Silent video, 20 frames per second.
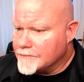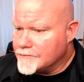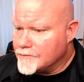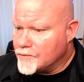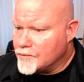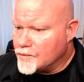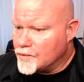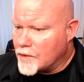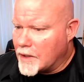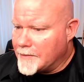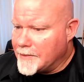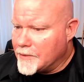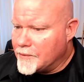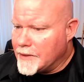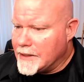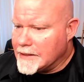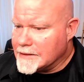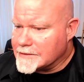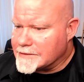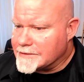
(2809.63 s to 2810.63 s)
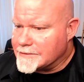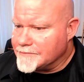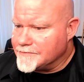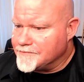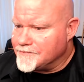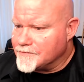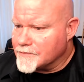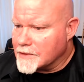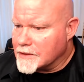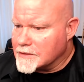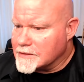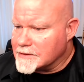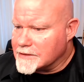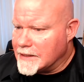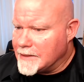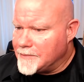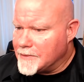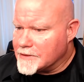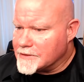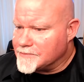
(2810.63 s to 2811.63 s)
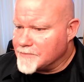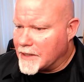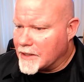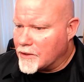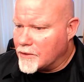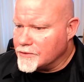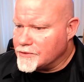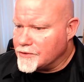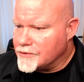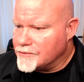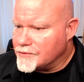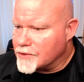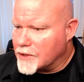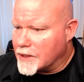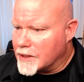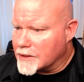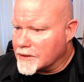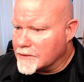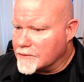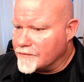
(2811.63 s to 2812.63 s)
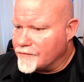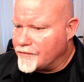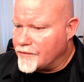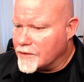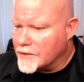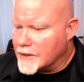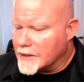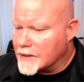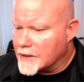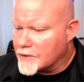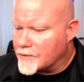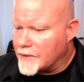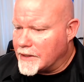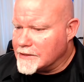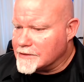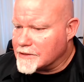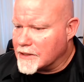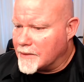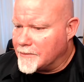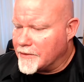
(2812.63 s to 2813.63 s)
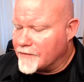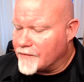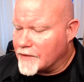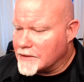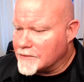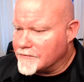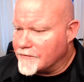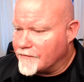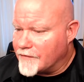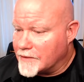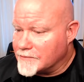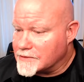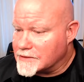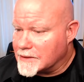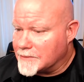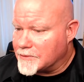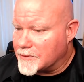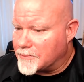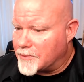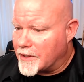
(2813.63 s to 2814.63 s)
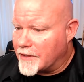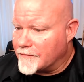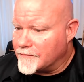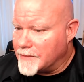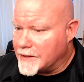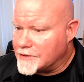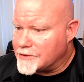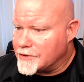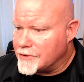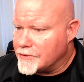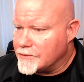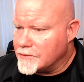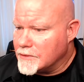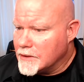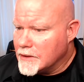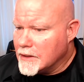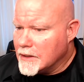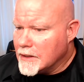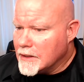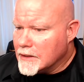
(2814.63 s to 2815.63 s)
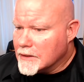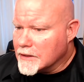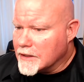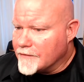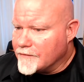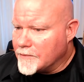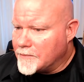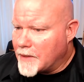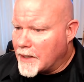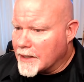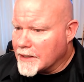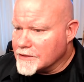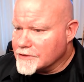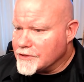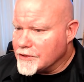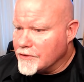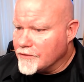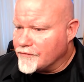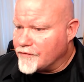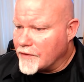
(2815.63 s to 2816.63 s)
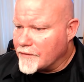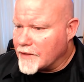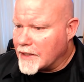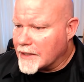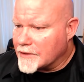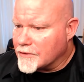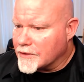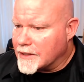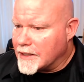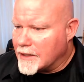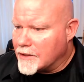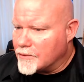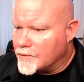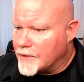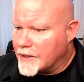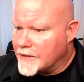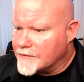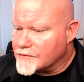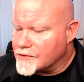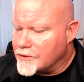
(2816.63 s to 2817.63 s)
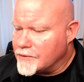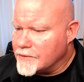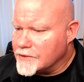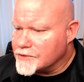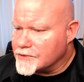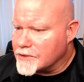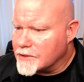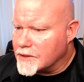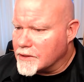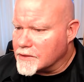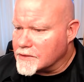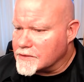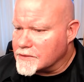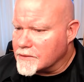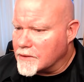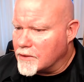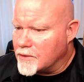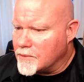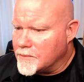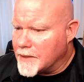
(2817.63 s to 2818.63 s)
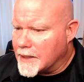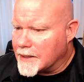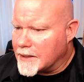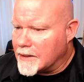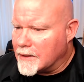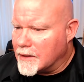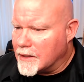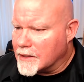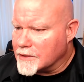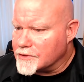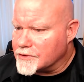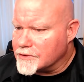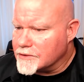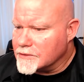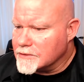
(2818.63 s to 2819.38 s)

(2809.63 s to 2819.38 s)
Robbie Rees. Sleep is my go-to drug. Feel like a crazy zombie if I'm sleep deprived. Me too. Love a bargain too. Favorite actor, Keanu Reeves. Who is yours? Oh my gosh.